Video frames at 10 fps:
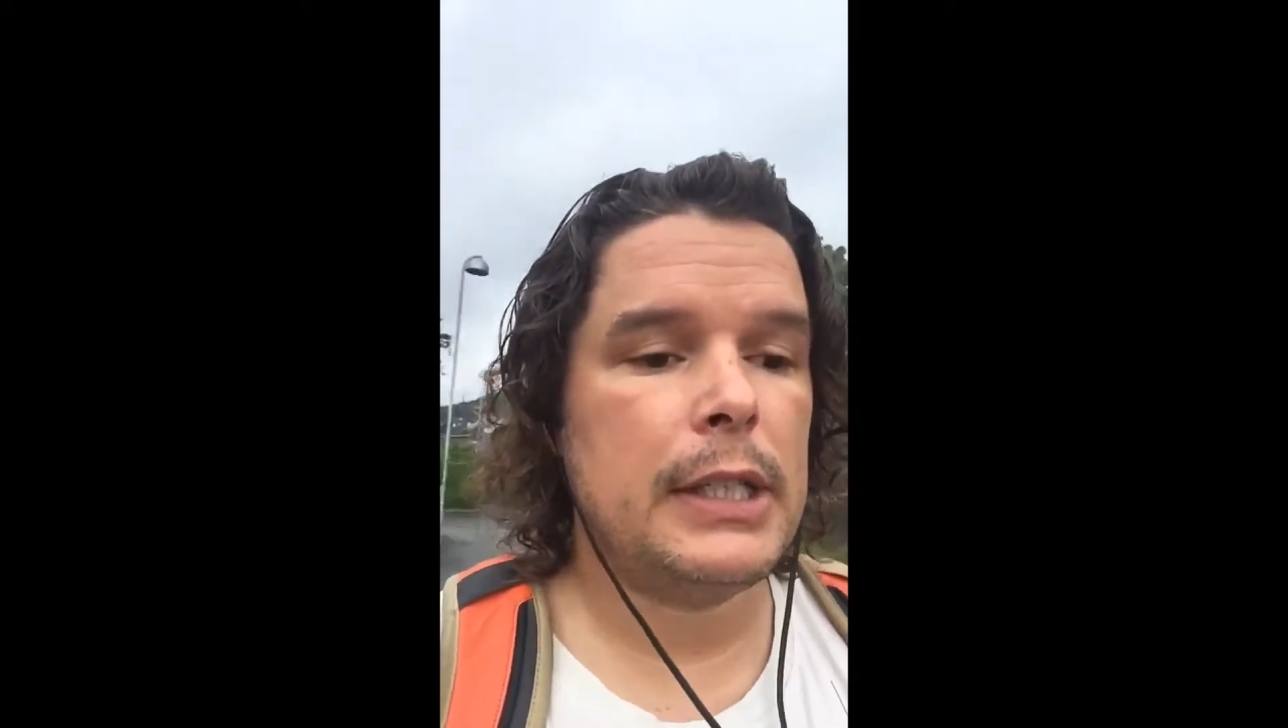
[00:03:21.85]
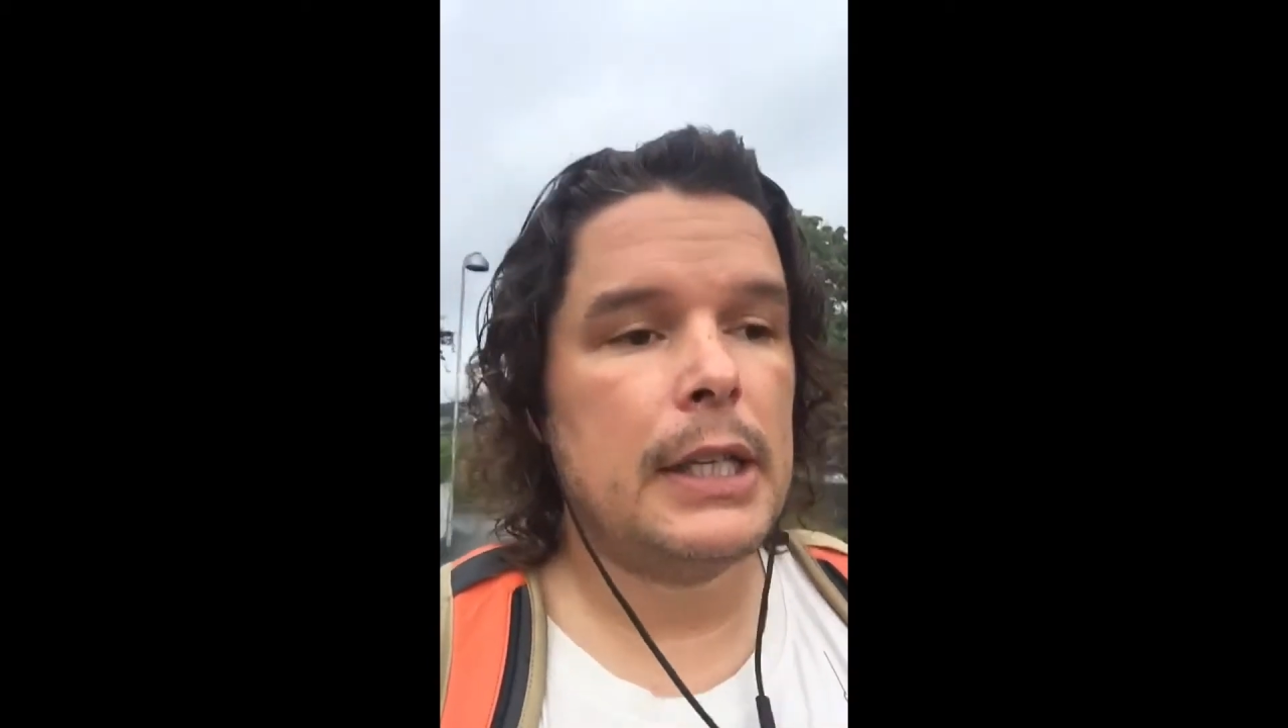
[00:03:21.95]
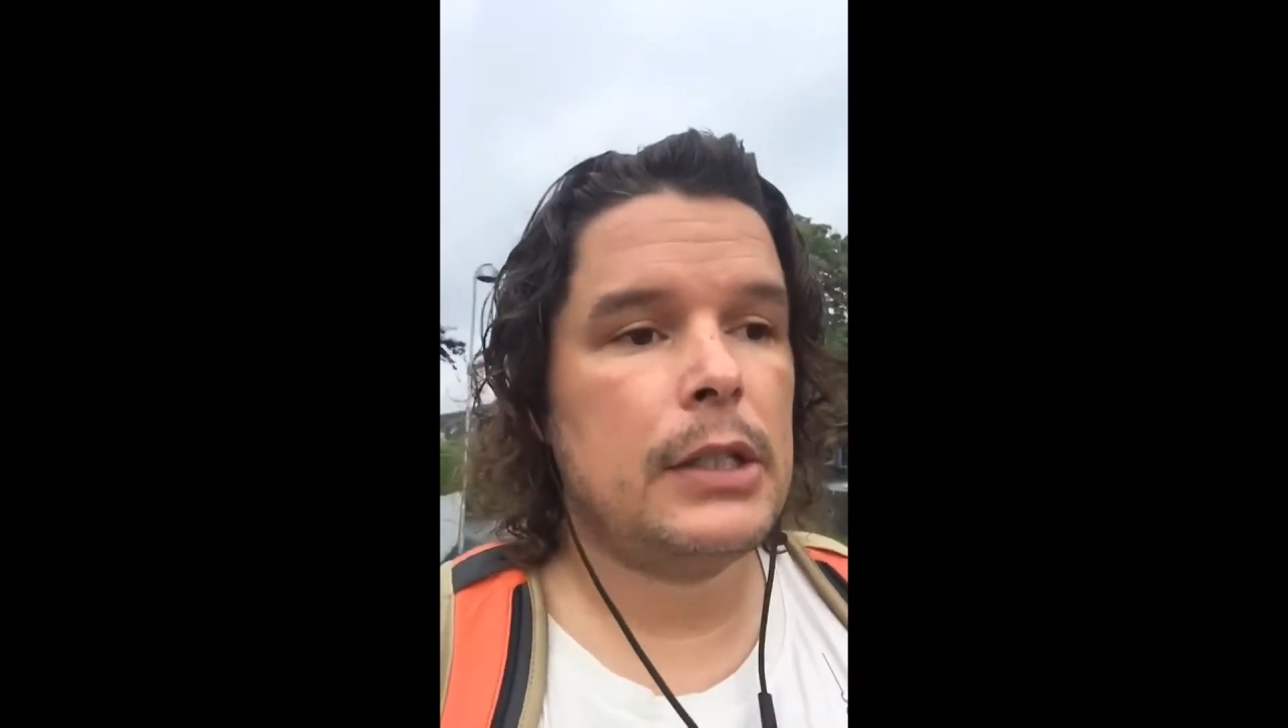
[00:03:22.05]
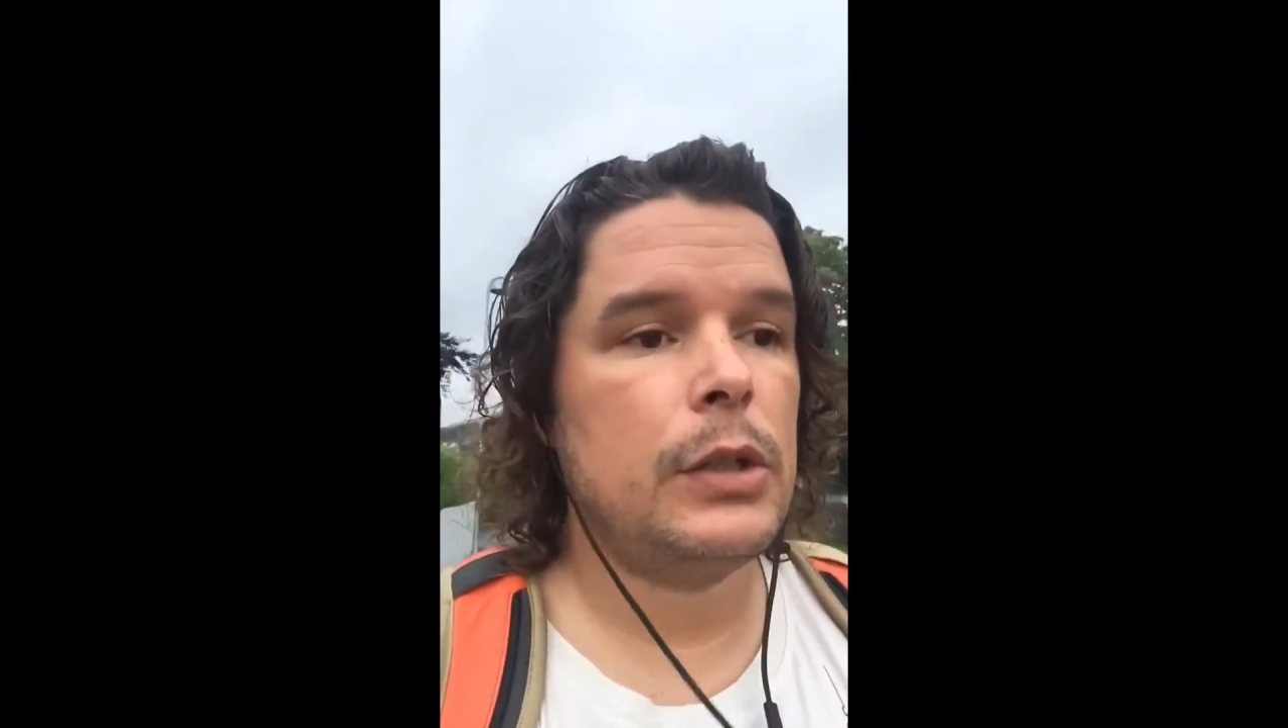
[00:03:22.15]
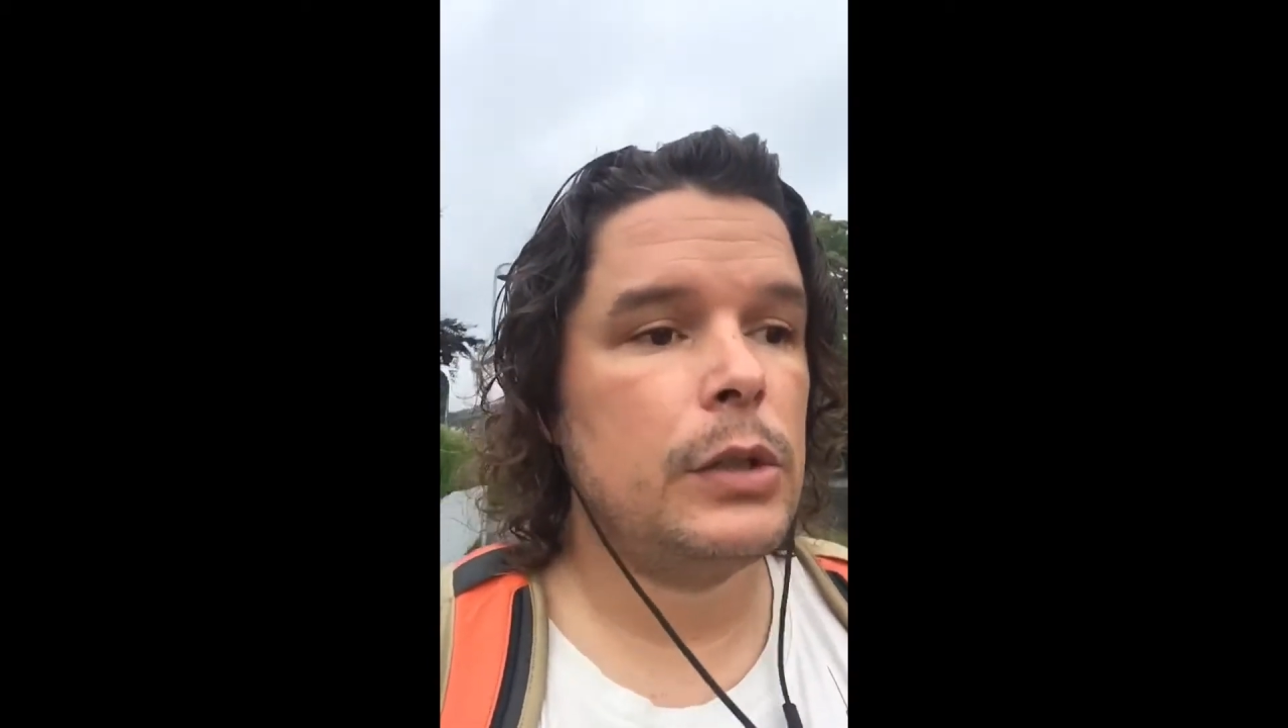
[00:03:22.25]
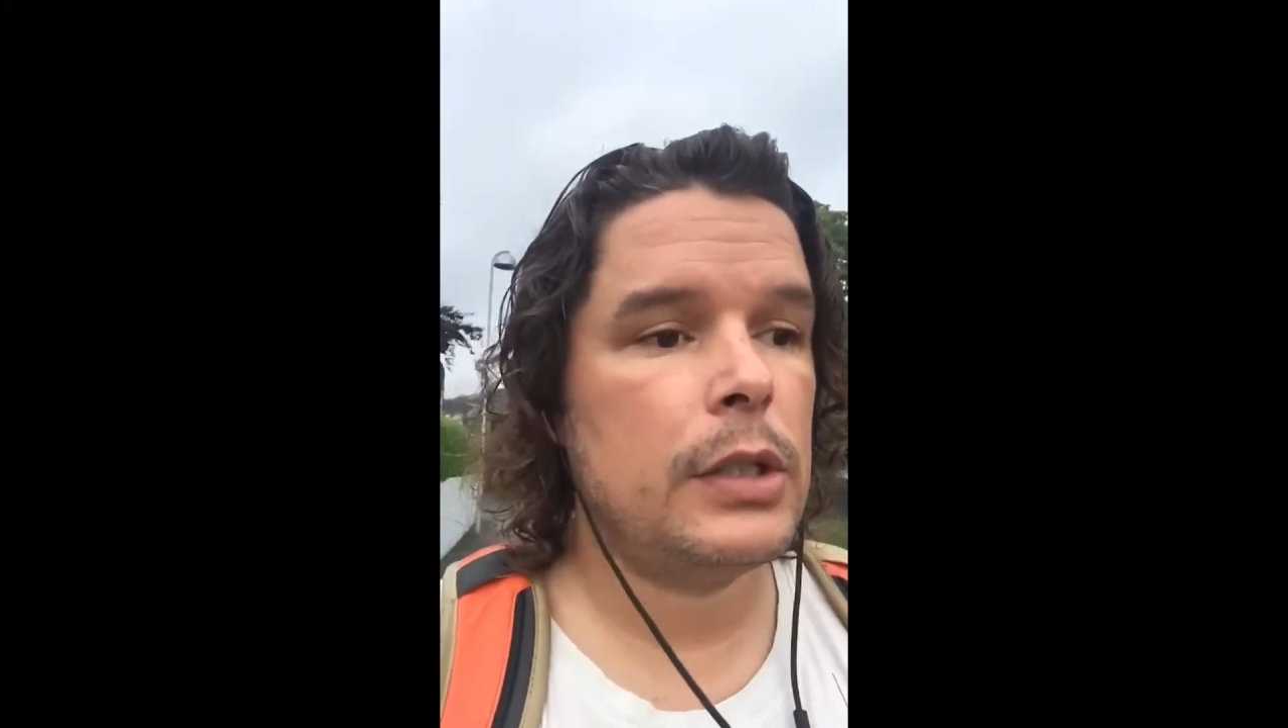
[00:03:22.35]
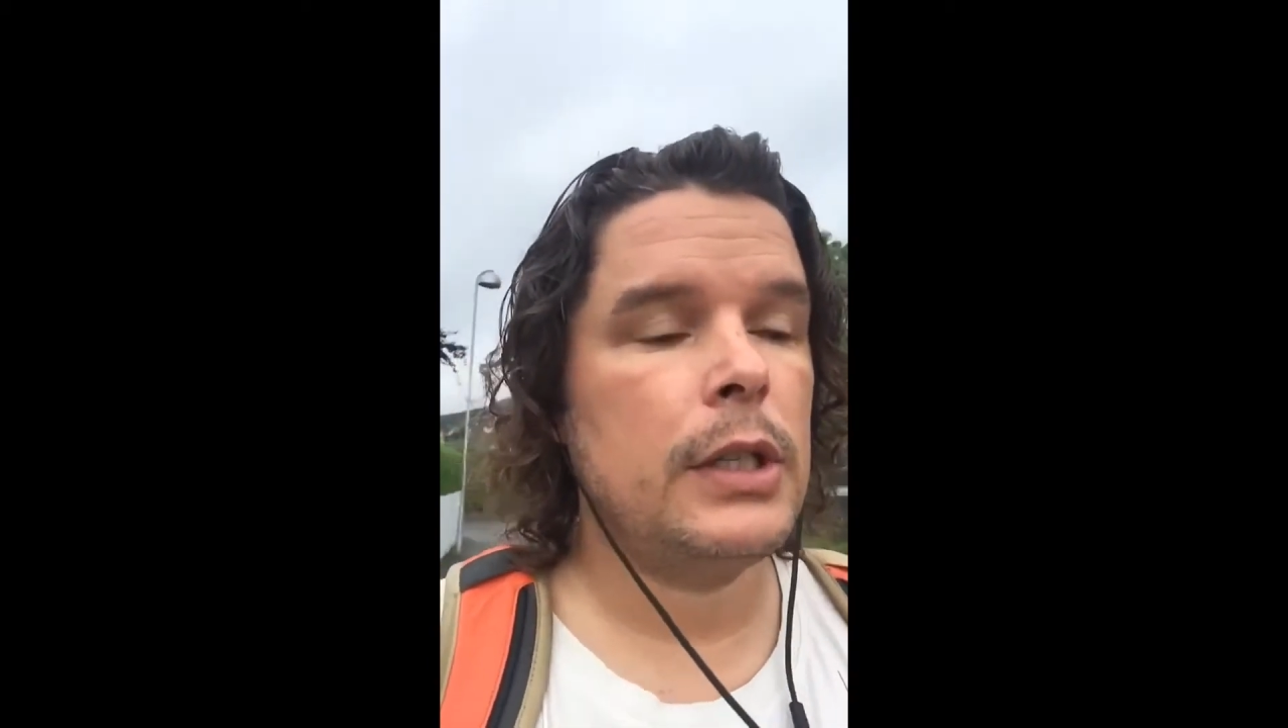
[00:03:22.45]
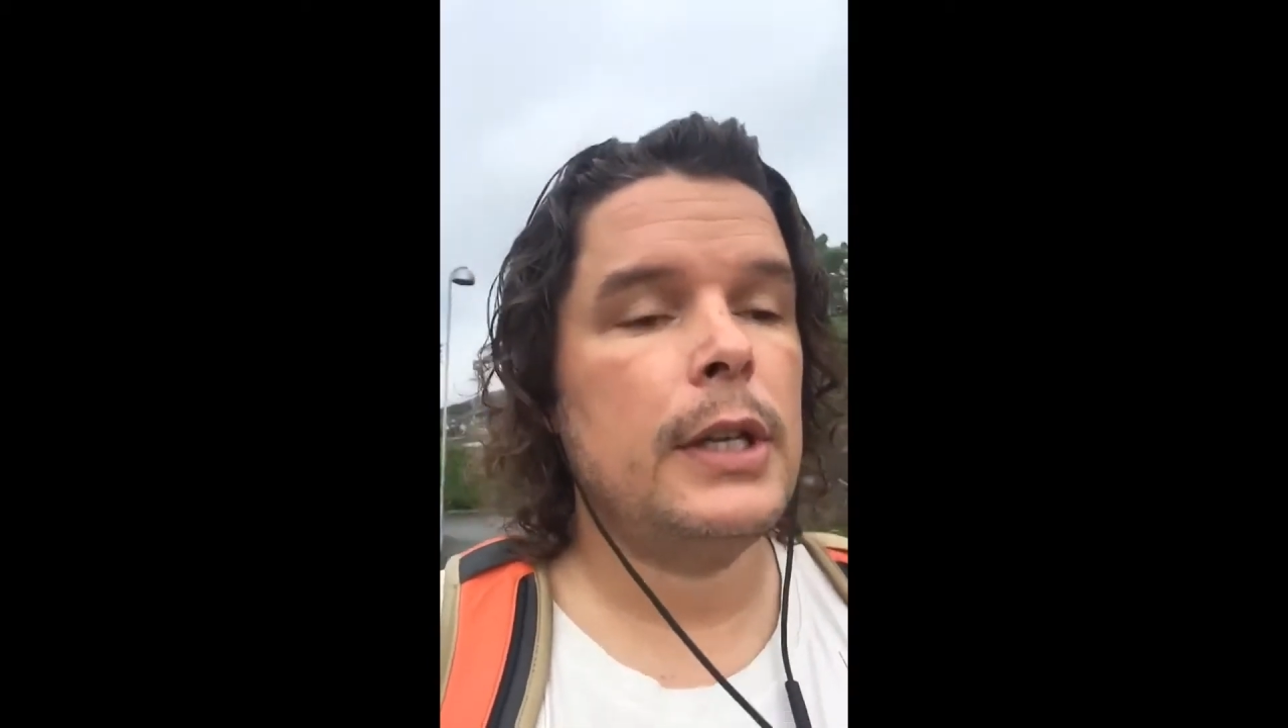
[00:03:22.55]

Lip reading: issues.